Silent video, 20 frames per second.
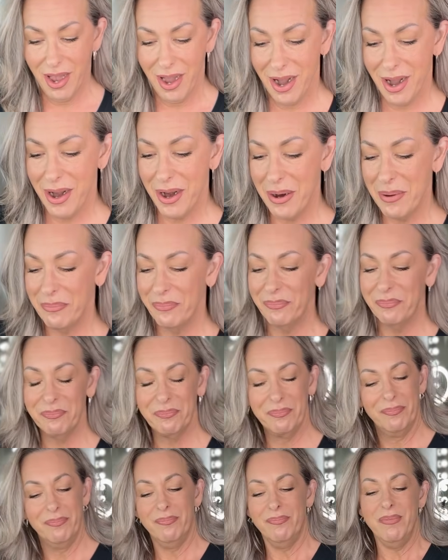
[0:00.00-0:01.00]

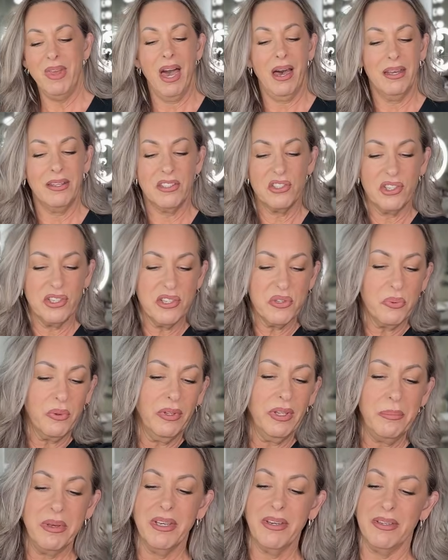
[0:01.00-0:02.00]
Yeah, it's just
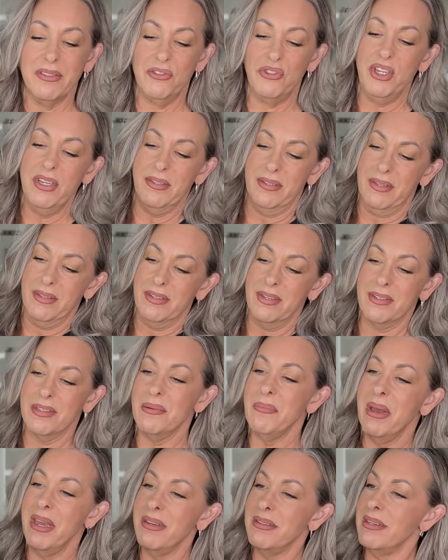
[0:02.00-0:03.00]
really because Jesus is
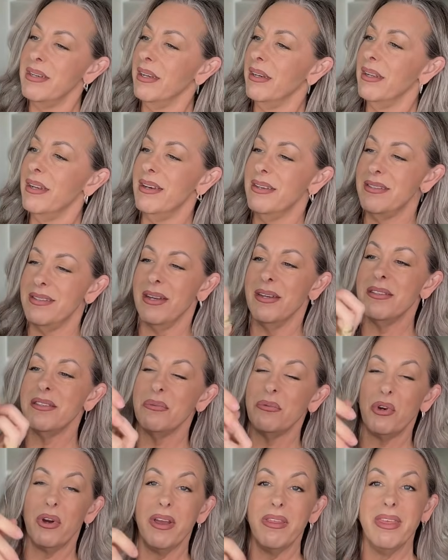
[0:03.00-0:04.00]
amazing and has done
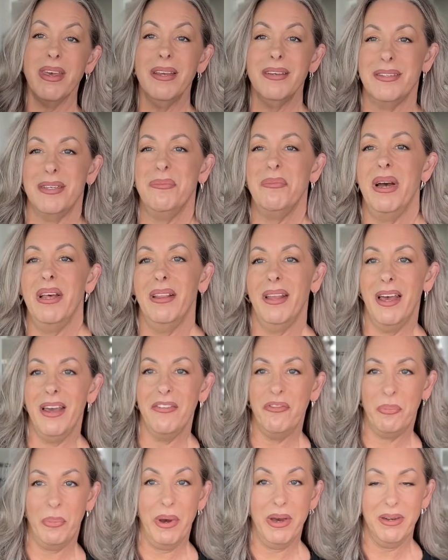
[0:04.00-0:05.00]
some great things in my
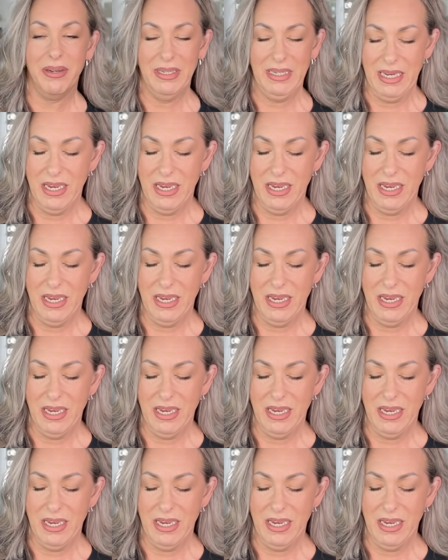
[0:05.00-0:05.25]
life, but